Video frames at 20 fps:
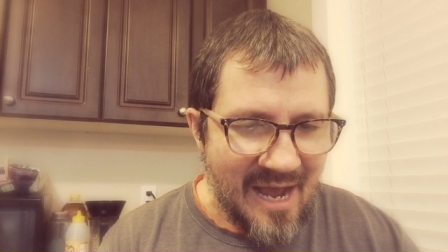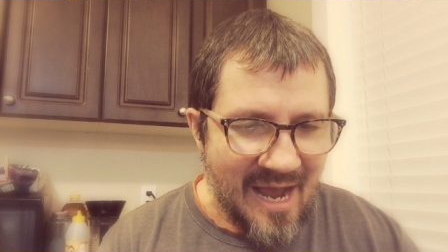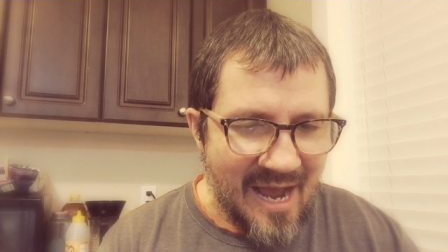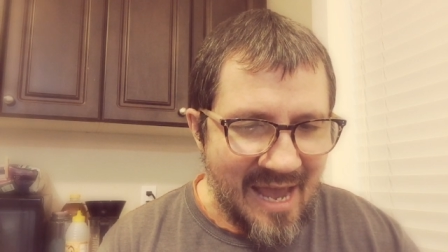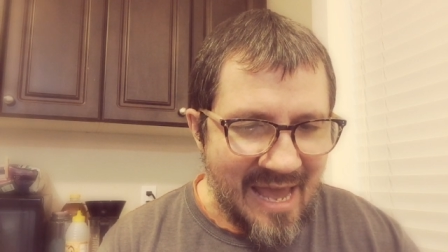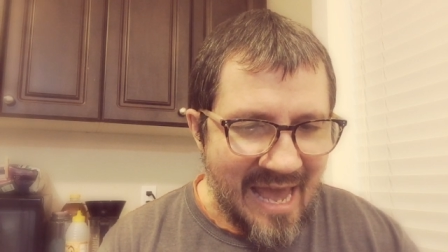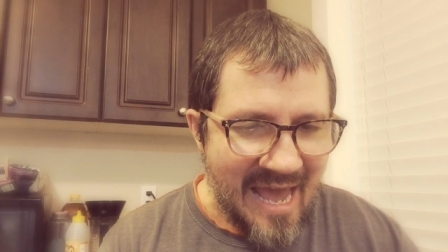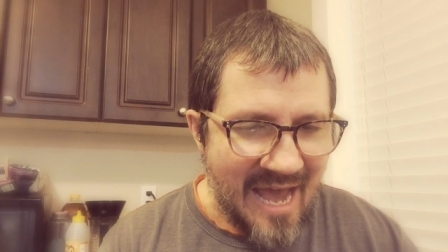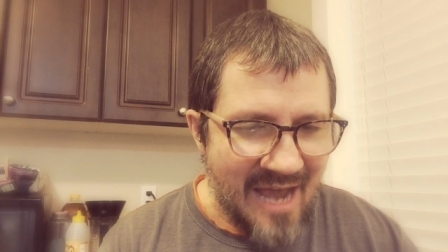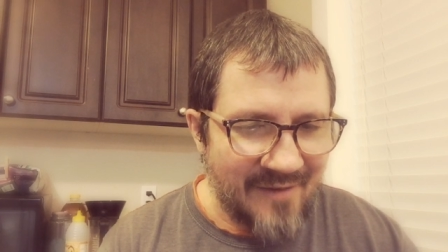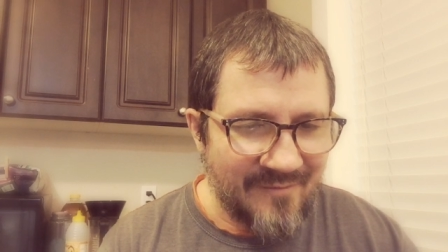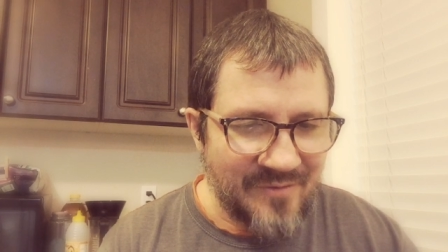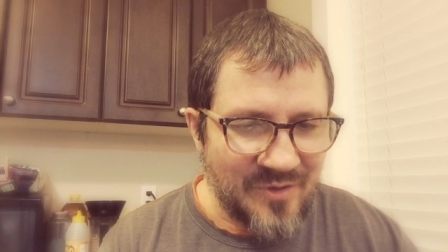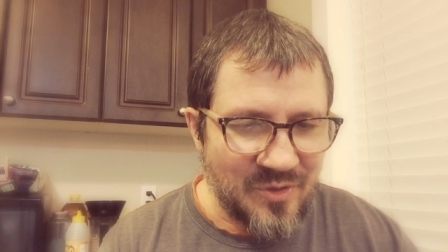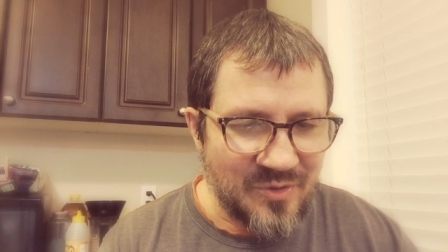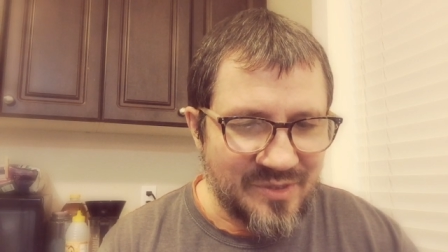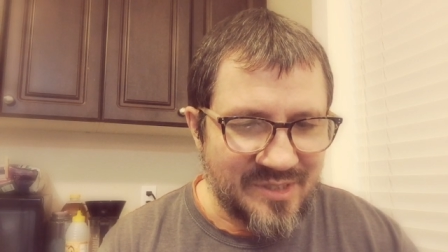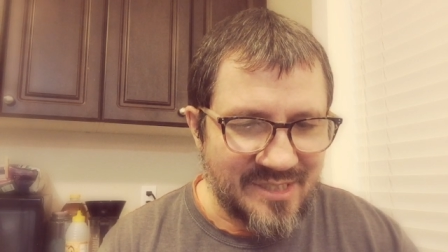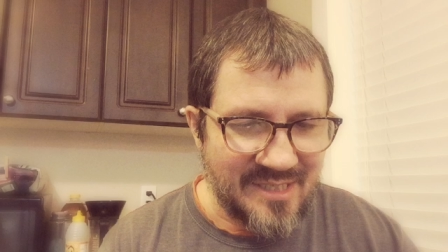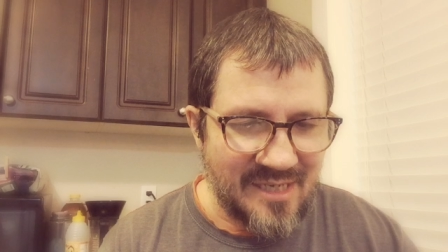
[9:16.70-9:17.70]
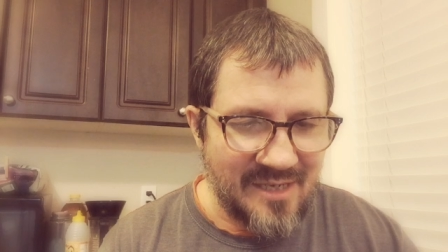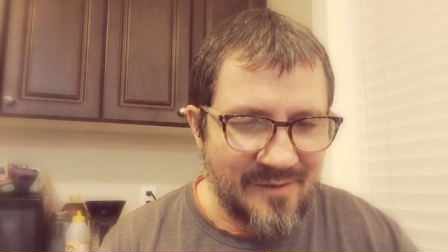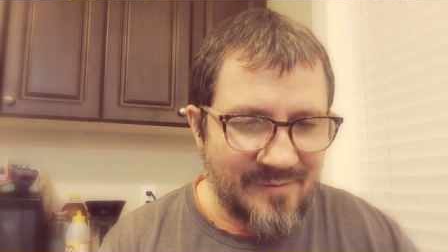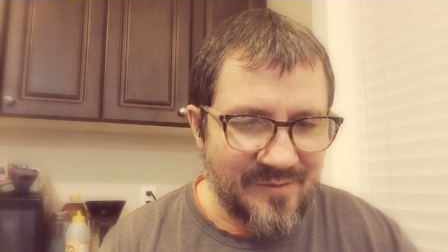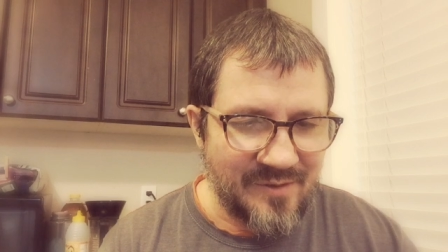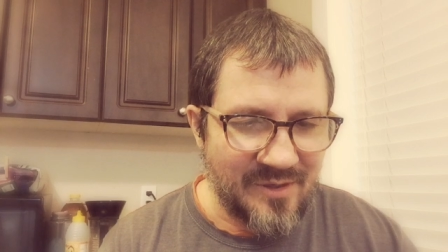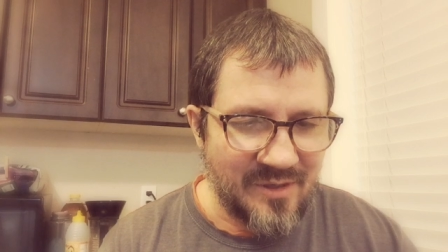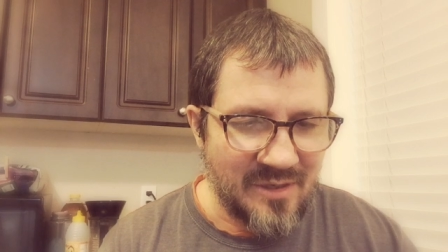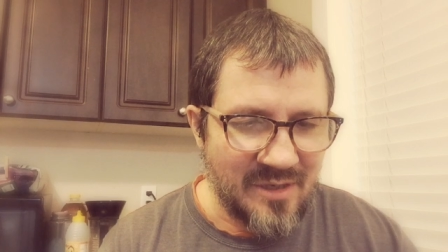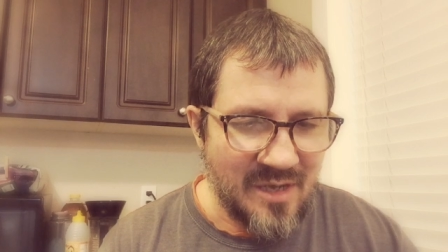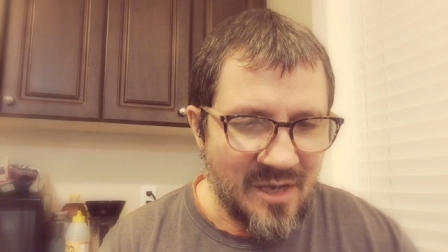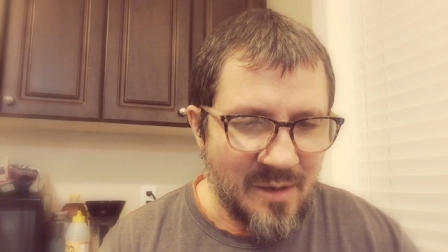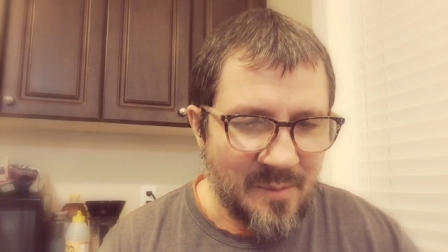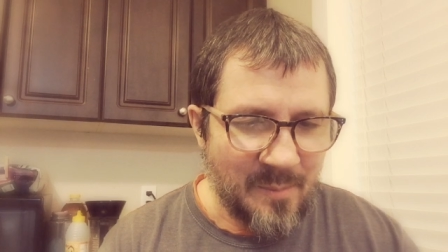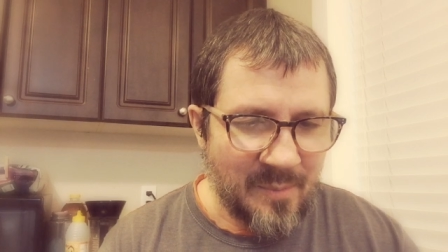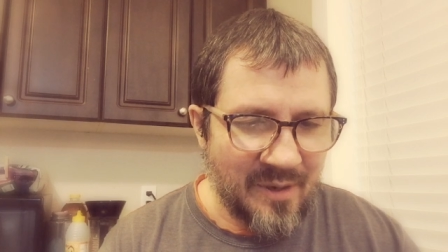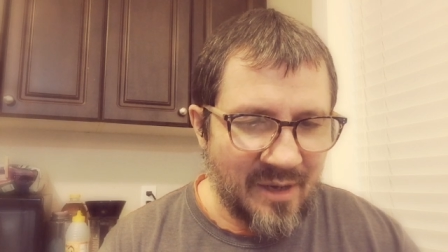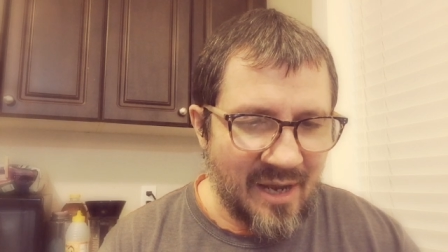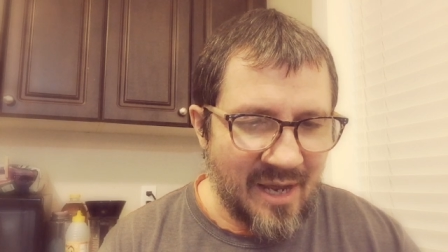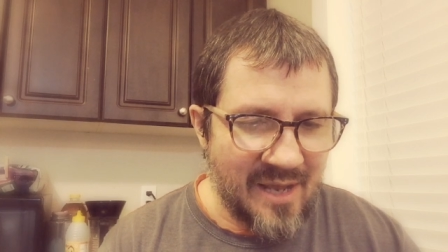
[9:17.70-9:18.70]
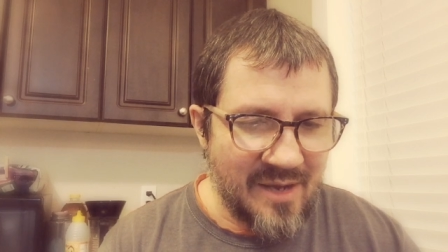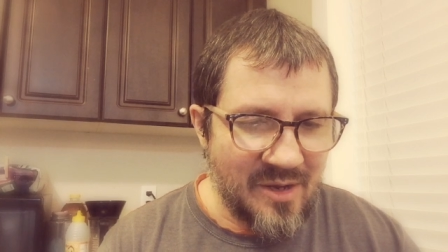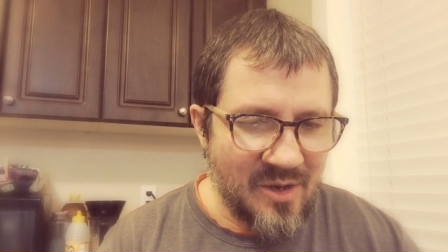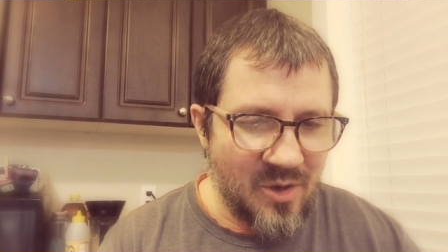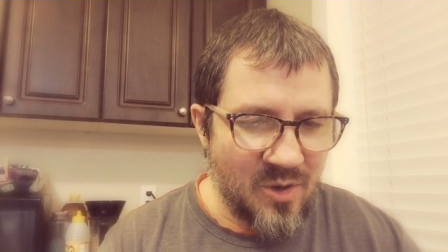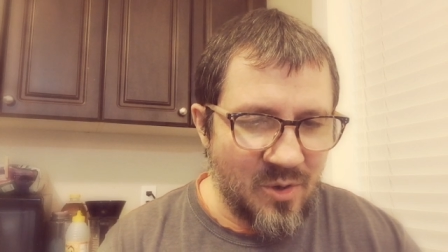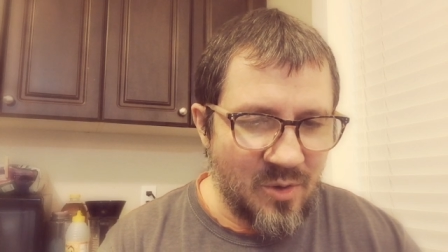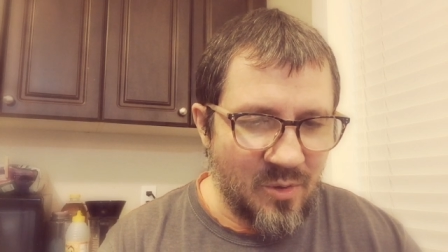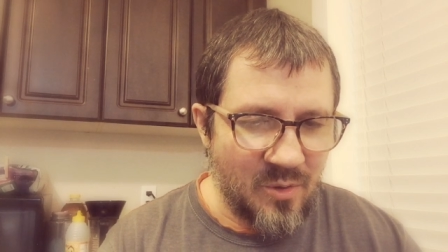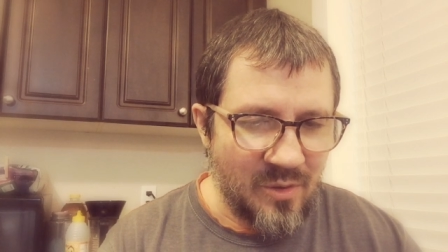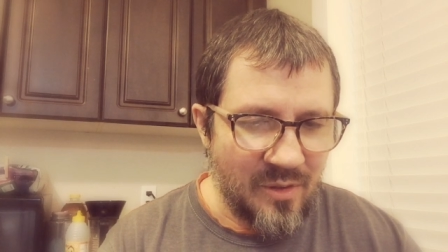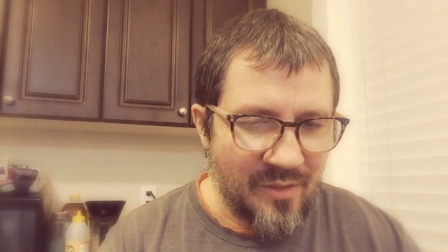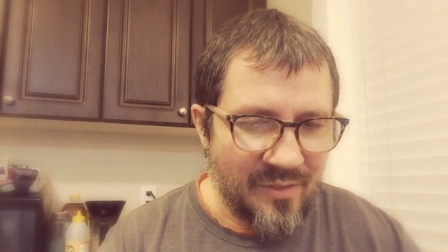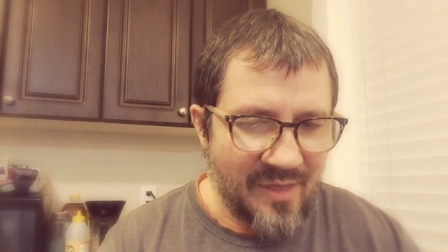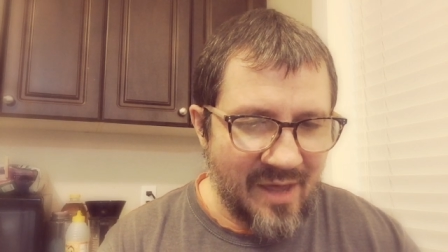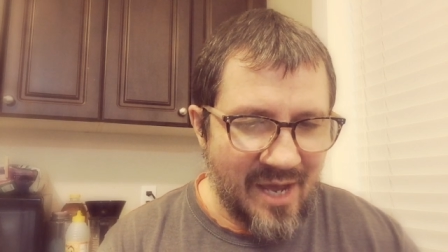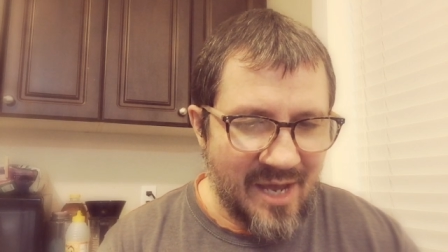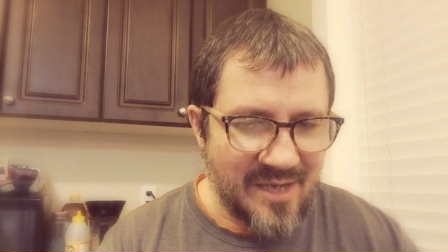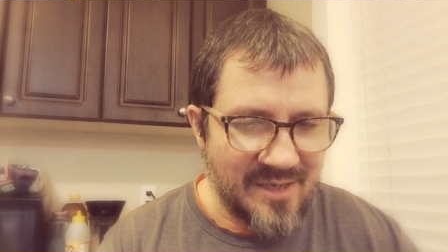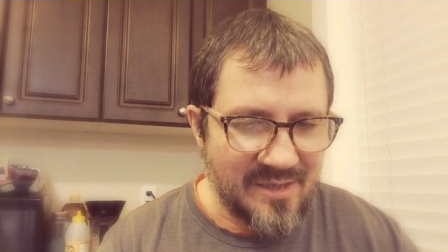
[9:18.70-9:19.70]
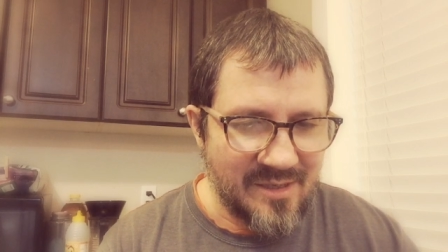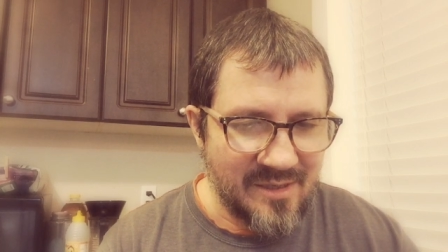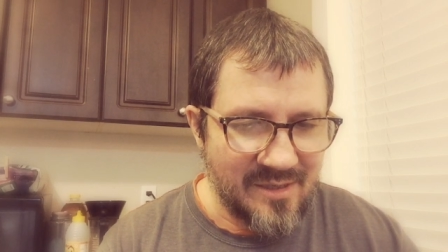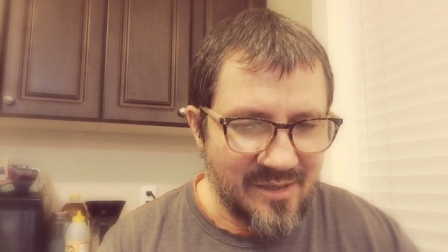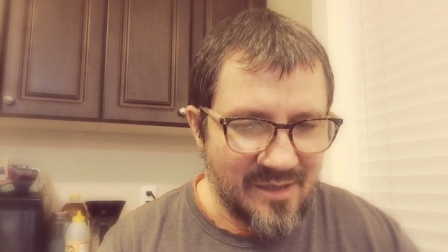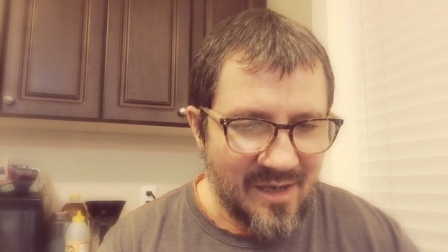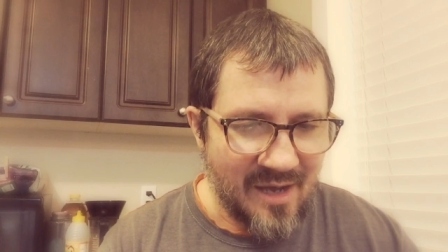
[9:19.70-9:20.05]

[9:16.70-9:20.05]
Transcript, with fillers: I have no Savior, but I know that